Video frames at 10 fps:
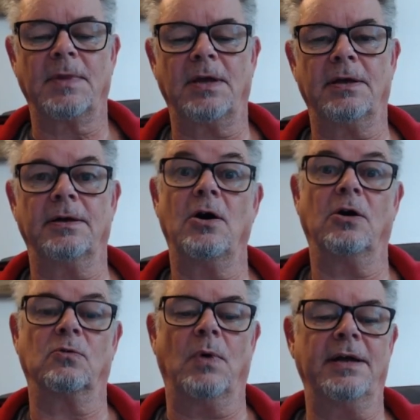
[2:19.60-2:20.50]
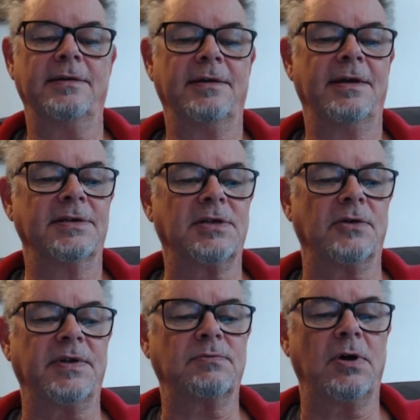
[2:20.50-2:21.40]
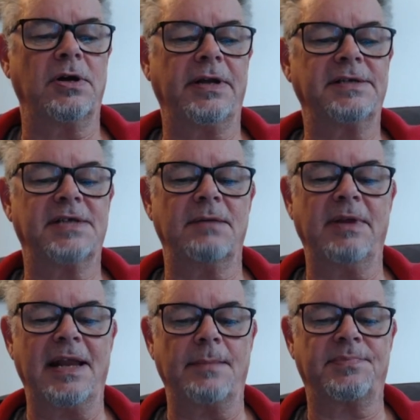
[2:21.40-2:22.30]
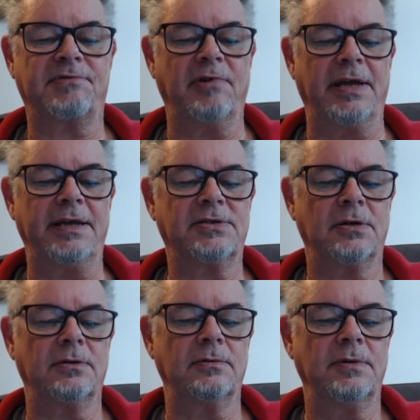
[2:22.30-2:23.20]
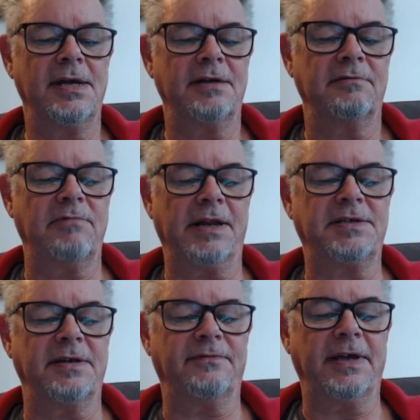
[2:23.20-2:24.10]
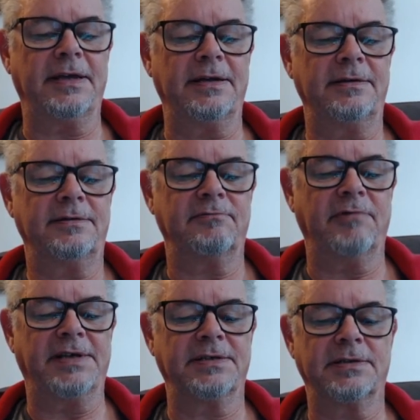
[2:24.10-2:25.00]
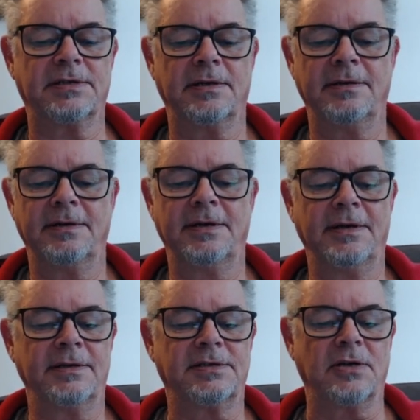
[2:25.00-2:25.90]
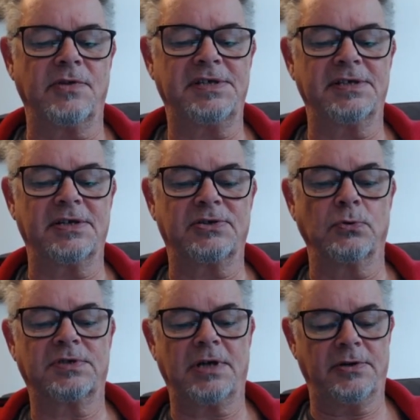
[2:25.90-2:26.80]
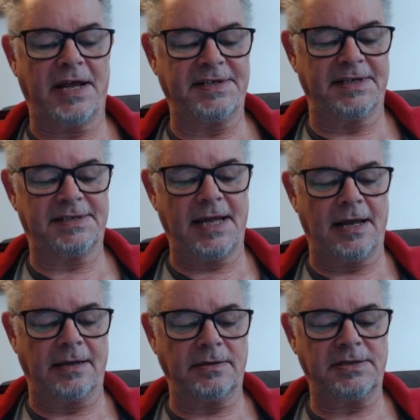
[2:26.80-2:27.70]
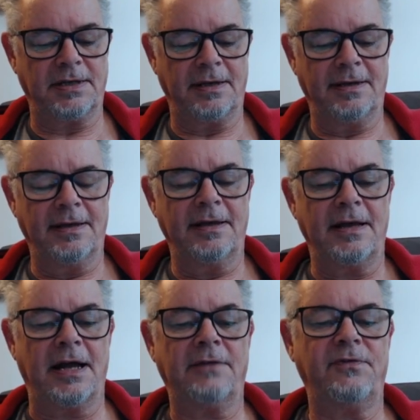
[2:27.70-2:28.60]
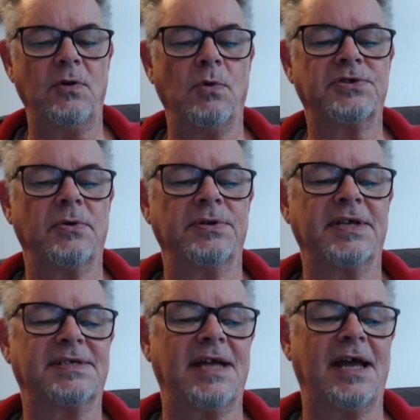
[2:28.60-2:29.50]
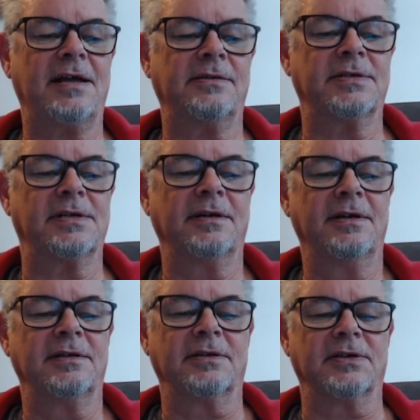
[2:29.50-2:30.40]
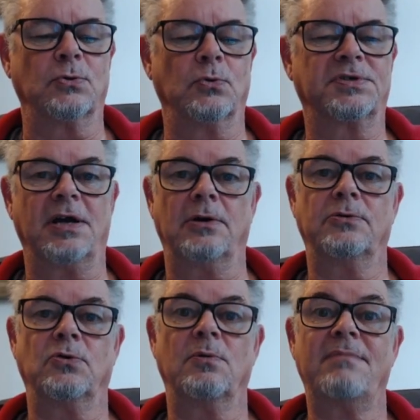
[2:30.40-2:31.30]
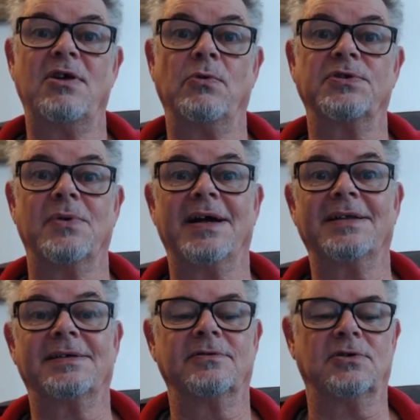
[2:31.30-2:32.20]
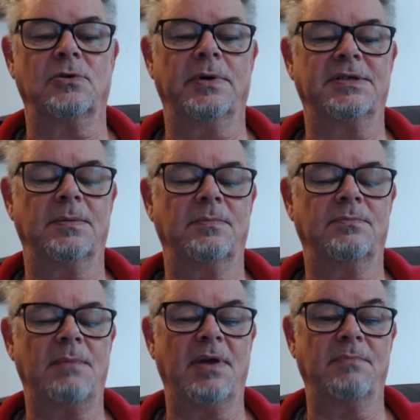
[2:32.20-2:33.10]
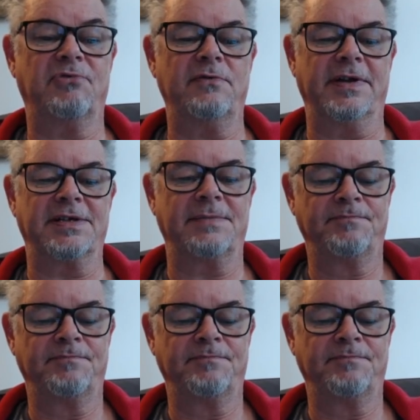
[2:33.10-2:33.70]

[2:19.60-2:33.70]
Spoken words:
hardware. So this one is the Minilab 3, so relatively recent. So this is the source code as it stands. And if you want to understand the source code, or maybe you want to add to it and maybe improve it,